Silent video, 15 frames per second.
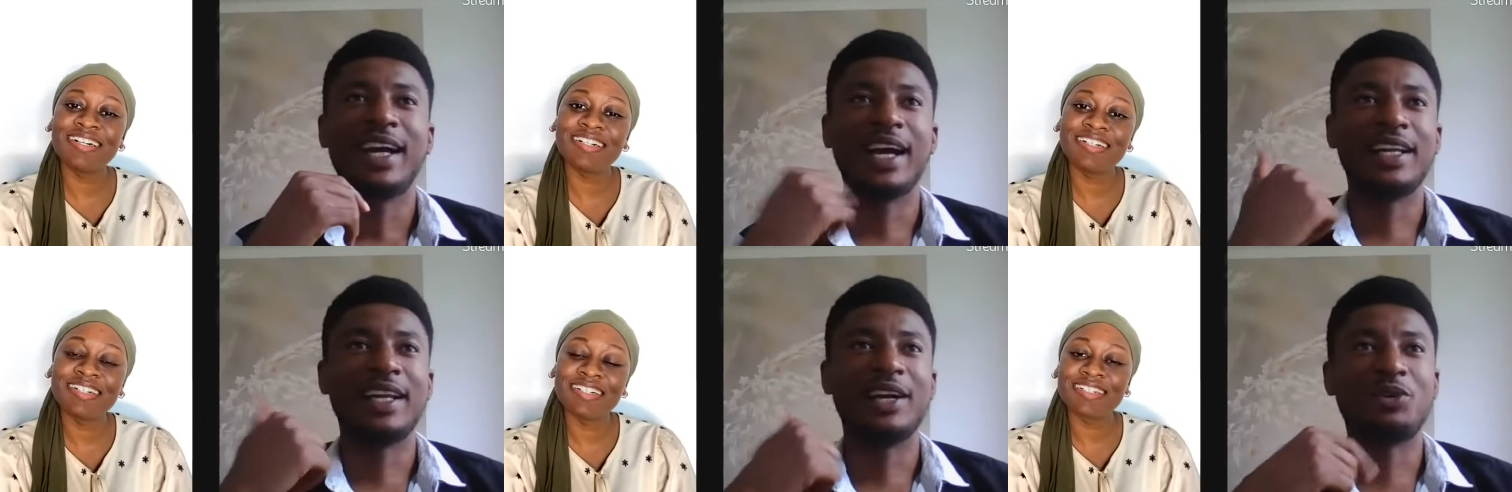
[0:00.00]

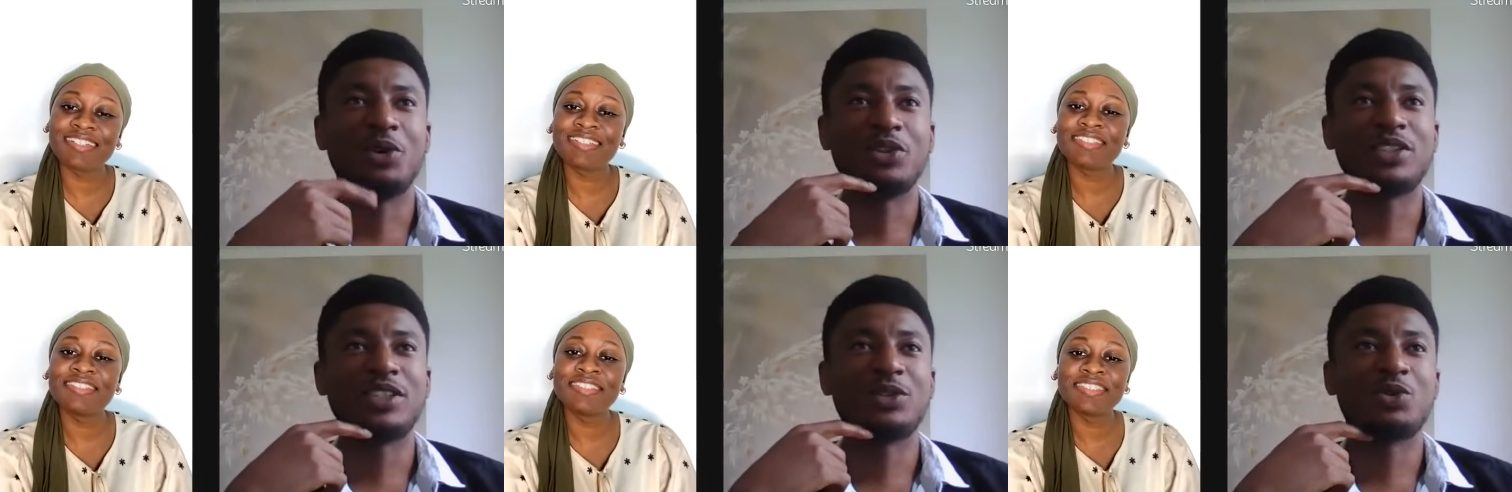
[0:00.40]
Speaker 1: and I
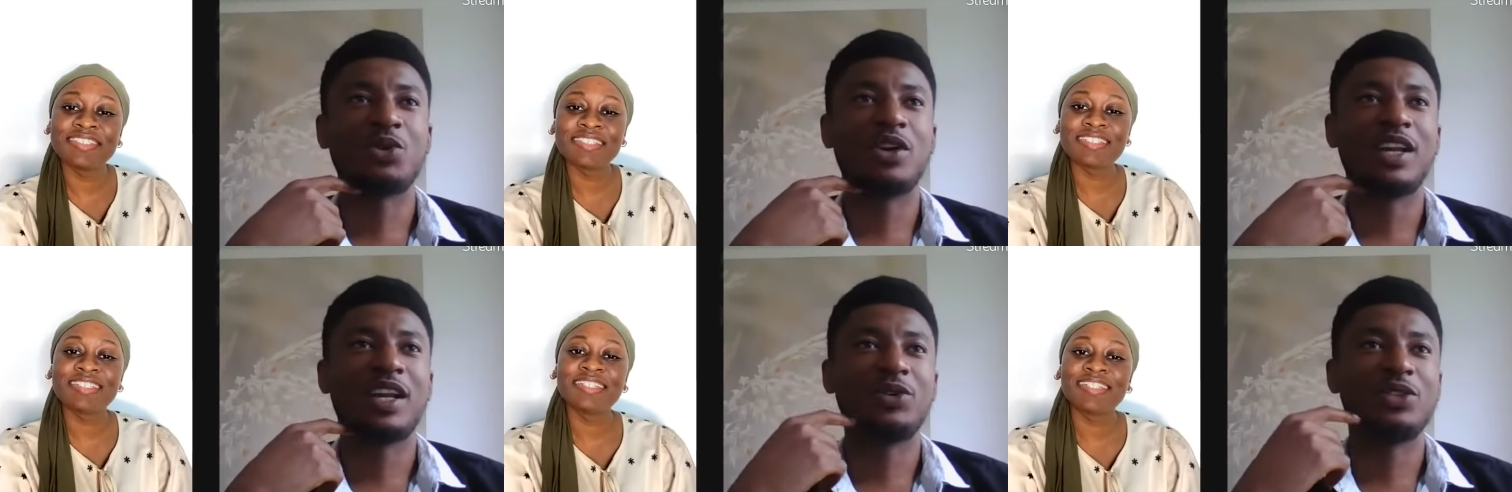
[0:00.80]
got a
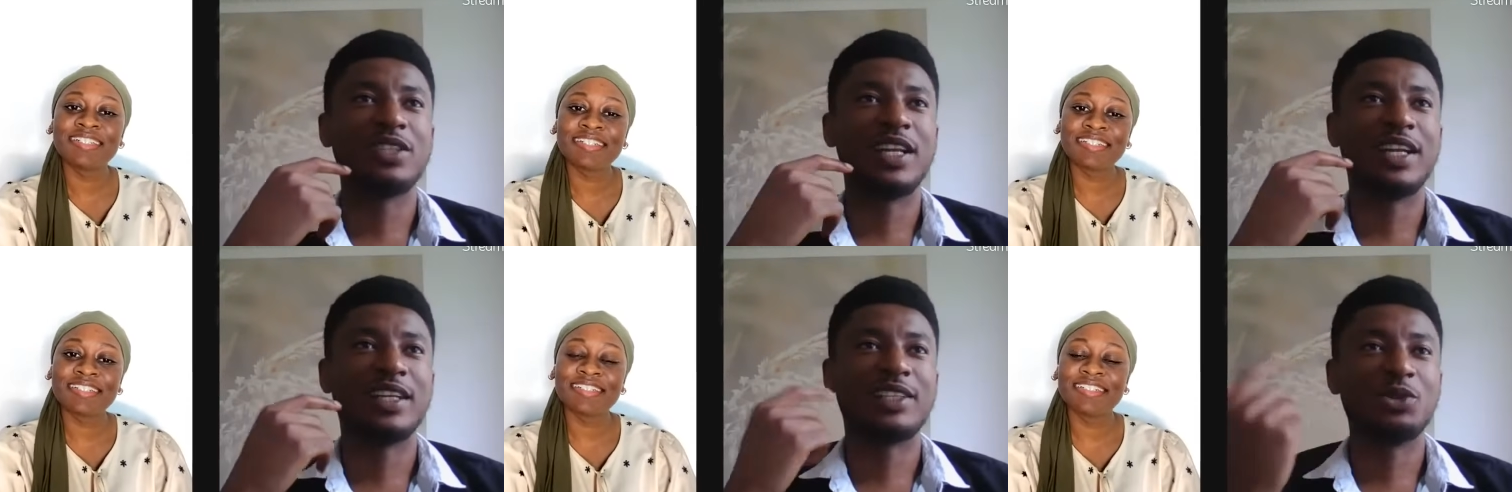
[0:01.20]
call. I was
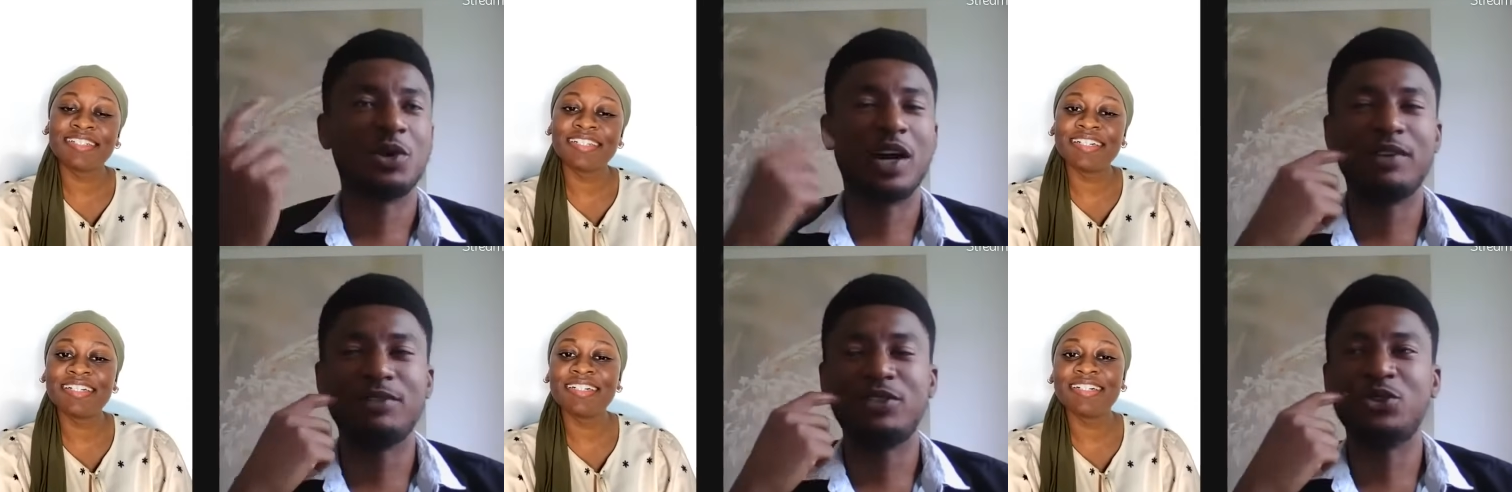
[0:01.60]
like, "You
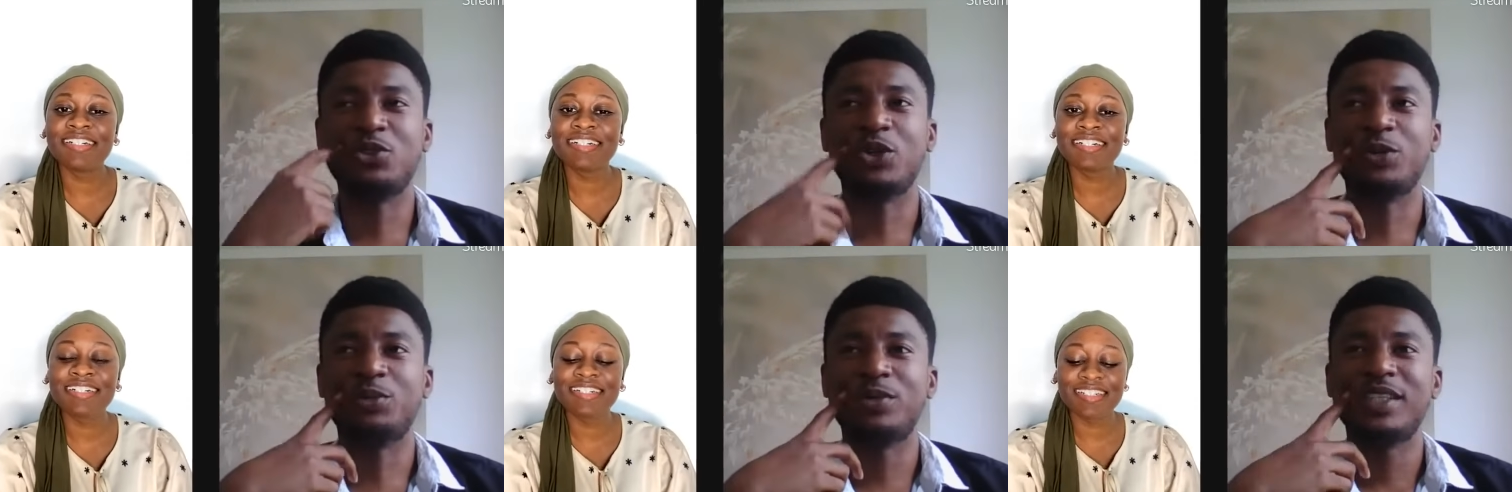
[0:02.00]
have the
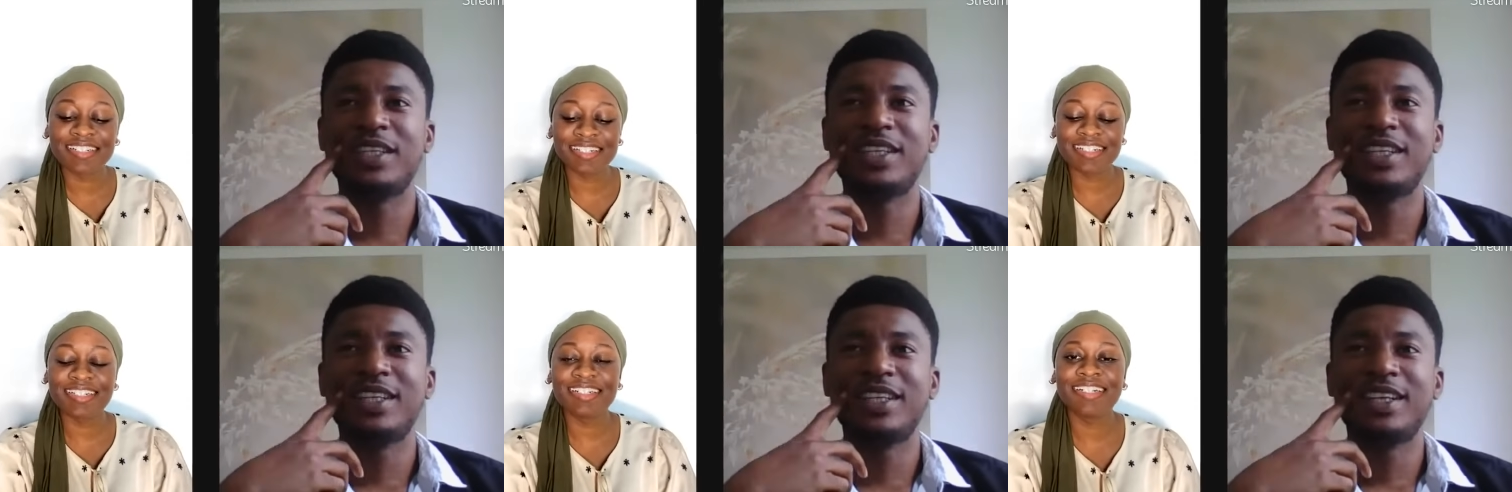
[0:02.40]
job."
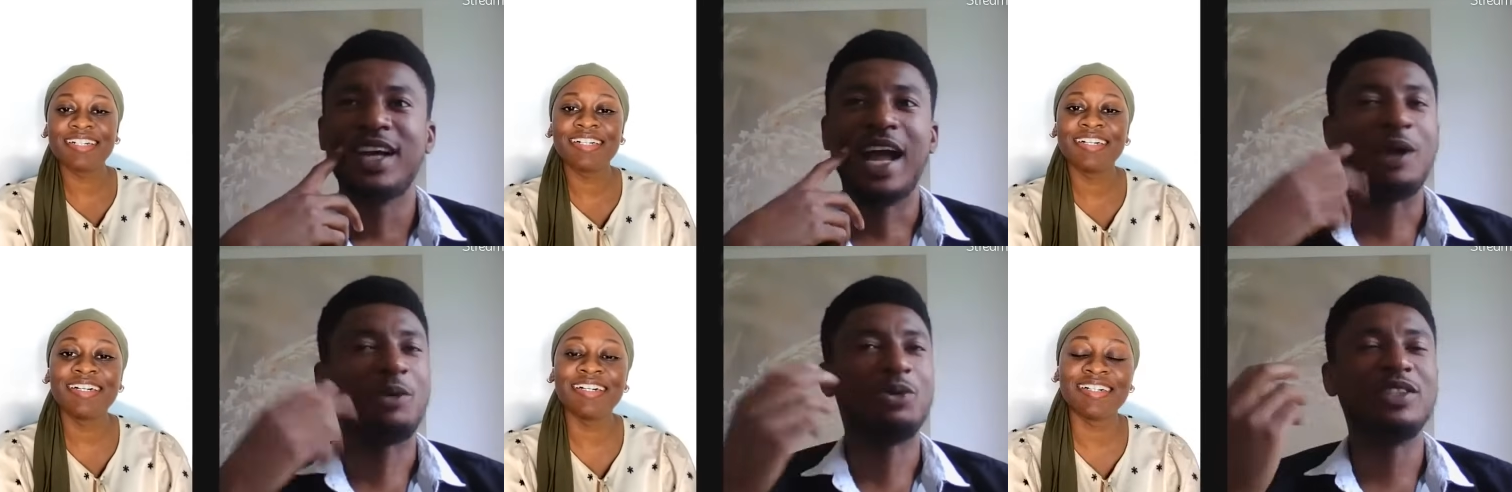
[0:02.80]

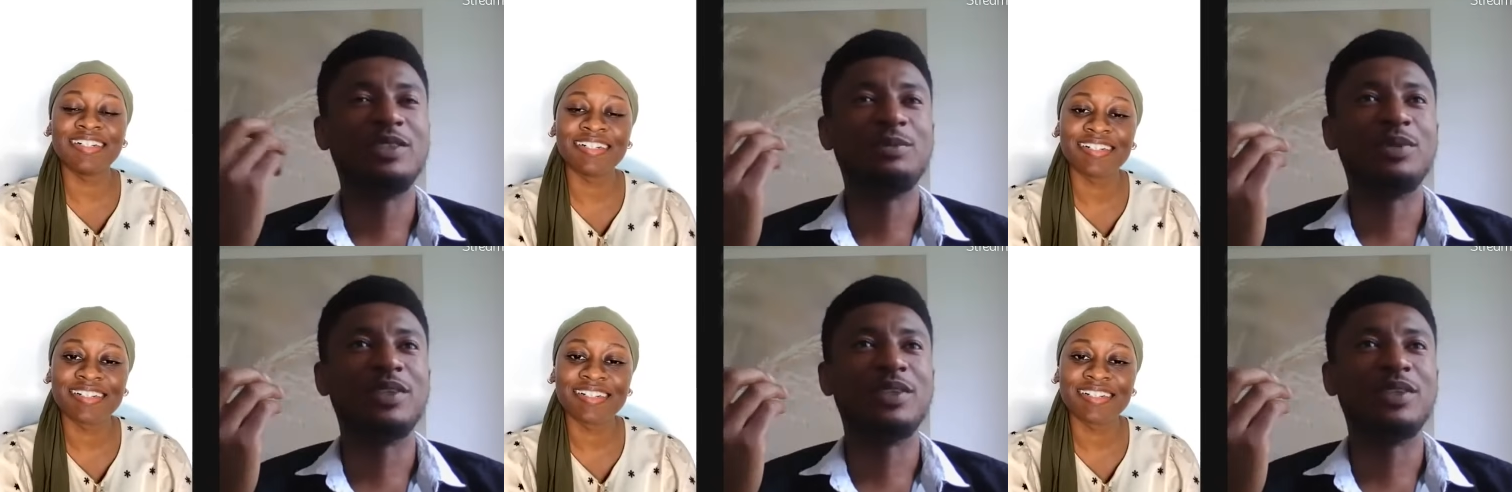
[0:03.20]
I couldn't